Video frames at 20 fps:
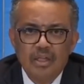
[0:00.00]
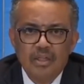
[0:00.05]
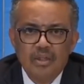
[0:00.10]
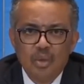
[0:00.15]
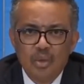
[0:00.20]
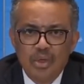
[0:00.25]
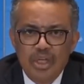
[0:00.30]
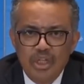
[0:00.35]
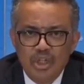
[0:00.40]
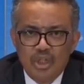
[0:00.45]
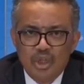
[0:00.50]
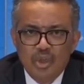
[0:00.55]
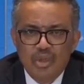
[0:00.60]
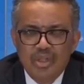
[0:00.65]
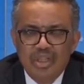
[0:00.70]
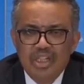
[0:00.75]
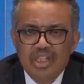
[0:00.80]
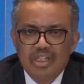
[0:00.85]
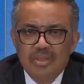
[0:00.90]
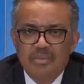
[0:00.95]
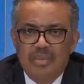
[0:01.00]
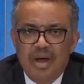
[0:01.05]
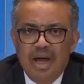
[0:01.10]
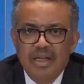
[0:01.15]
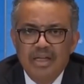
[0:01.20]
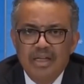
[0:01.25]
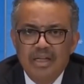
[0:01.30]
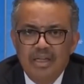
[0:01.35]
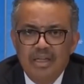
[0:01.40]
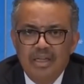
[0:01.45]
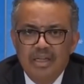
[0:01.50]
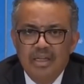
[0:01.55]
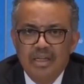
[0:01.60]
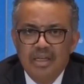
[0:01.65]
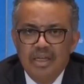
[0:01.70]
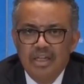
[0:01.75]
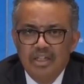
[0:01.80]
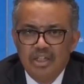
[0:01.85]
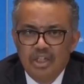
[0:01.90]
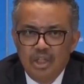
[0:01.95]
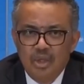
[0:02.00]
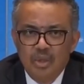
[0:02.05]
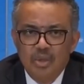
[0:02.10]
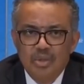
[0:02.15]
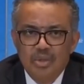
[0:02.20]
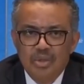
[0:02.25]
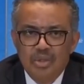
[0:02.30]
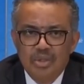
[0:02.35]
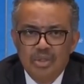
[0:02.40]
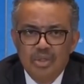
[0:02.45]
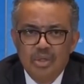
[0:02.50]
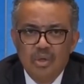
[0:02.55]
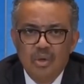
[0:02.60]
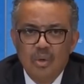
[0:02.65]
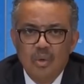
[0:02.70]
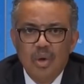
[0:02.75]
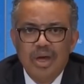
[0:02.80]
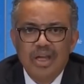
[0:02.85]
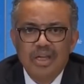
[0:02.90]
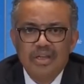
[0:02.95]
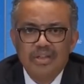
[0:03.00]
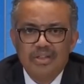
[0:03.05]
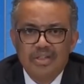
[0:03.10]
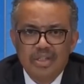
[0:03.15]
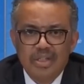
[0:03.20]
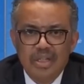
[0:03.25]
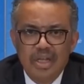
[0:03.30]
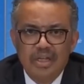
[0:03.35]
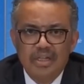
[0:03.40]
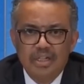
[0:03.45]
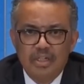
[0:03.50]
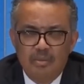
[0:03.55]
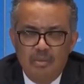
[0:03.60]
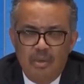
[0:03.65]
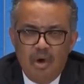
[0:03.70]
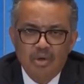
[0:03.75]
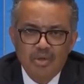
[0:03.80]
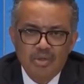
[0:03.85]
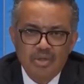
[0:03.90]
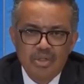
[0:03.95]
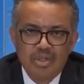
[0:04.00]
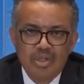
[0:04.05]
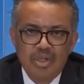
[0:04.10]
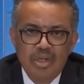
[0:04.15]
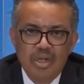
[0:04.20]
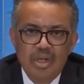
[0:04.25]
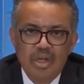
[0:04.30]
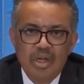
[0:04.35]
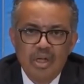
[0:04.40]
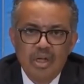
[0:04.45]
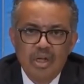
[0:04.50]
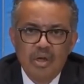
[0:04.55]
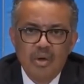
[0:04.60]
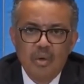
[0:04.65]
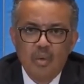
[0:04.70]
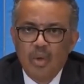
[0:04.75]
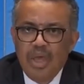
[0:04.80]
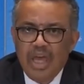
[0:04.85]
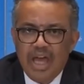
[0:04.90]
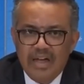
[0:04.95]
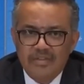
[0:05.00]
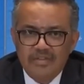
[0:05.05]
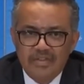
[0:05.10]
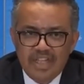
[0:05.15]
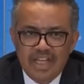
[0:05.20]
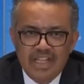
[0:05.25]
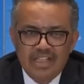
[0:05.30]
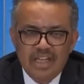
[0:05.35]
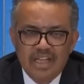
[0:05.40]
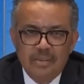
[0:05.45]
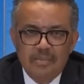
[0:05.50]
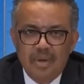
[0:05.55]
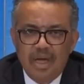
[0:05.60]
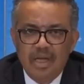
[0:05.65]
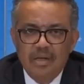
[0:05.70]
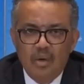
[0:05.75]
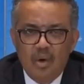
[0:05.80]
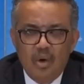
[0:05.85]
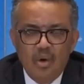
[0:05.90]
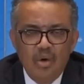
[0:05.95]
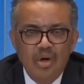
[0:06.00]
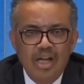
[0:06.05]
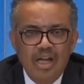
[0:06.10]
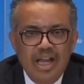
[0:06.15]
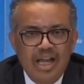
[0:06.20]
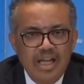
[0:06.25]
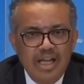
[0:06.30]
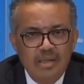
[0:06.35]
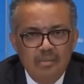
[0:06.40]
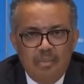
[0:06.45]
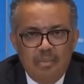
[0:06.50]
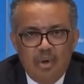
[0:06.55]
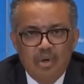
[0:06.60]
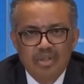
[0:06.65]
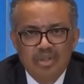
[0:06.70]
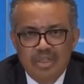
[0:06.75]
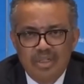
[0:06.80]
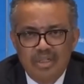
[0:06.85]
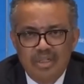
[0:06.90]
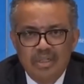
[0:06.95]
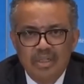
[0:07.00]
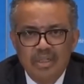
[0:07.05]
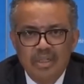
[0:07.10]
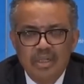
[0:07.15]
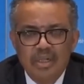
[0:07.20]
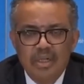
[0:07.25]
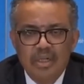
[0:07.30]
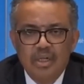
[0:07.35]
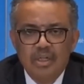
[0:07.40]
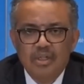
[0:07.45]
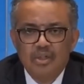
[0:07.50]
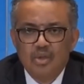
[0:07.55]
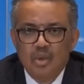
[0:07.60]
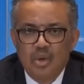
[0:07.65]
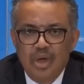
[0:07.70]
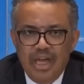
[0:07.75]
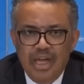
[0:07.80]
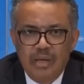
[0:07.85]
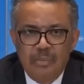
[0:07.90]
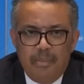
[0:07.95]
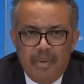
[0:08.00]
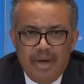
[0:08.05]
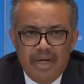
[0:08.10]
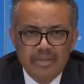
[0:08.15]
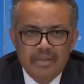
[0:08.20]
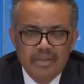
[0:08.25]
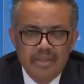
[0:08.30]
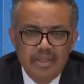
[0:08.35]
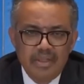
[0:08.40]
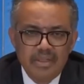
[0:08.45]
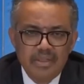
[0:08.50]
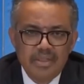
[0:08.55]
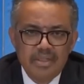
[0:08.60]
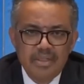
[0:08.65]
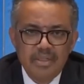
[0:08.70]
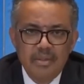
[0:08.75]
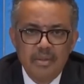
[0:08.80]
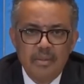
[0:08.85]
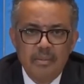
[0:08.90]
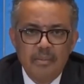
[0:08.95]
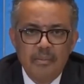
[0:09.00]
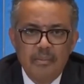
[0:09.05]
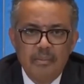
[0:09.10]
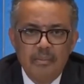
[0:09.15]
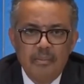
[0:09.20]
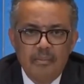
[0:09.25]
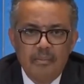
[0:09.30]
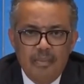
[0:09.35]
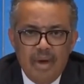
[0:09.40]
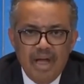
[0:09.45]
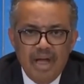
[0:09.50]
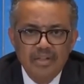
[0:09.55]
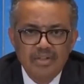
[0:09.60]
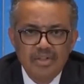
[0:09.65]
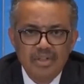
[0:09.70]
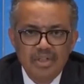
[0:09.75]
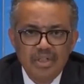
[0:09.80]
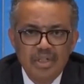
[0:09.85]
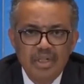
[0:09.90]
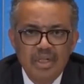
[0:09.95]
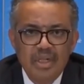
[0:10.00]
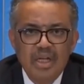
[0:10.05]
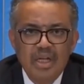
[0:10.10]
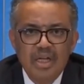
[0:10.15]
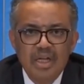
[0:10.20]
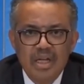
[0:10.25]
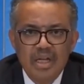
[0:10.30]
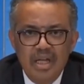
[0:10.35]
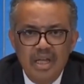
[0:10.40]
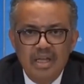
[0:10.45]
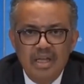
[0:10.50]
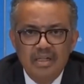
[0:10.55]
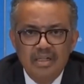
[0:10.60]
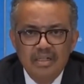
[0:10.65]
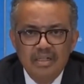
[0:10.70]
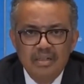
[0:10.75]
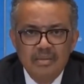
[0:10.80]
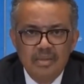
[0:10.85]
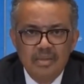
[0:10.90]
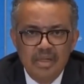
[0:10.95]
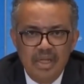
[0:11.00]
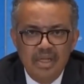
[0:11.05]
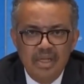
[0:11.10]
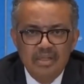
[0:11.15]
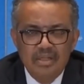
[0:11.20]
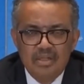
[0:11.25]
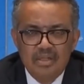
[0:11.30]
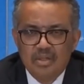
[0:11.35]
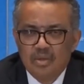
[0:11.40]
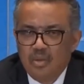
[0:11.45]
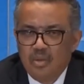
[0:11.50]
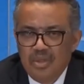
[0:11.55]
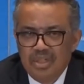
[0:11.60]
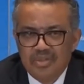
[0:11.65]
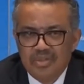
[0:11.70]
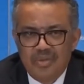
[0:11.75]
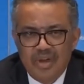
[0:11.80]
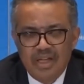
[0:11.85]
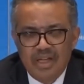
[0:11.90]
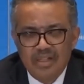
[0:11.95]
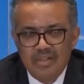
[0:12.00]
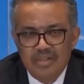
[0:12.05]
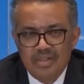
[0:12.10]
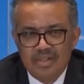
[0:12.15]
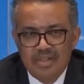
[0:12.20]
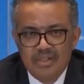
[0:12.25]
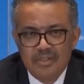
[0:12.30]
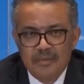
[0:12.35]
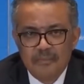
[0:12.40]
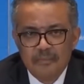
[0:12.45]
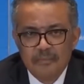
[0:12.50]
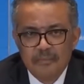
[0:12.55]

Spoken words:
To ensure this money is used where it's needed most, we have set up an online portal to help partners match needs with funds.